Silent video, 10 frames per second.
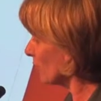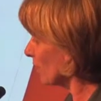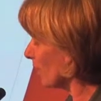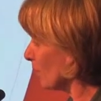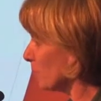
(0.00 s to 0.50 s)

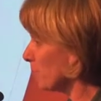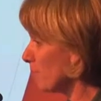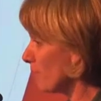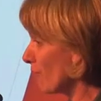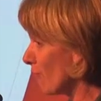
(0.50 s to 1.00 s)
um,
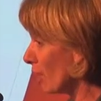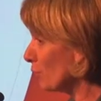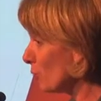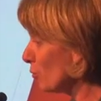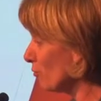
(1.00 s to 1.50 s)

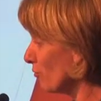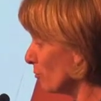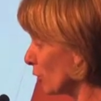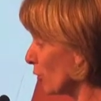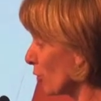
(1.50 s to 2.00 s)
available
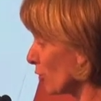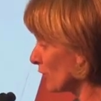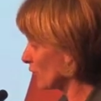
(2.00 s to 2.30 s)
from Q C O S